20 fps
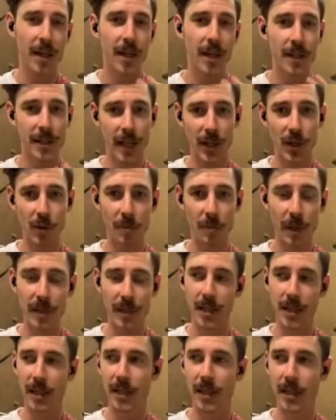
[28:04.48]
You take your
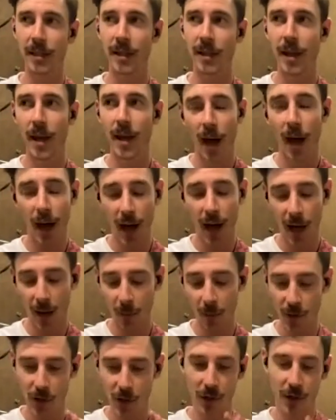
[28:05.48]
mixolydian,
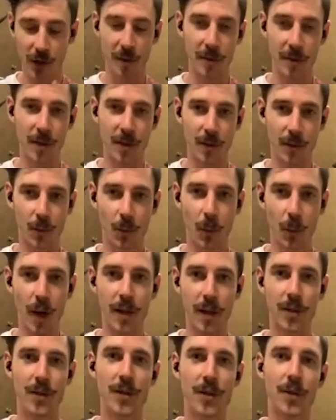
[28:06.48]
which are going to be your 1,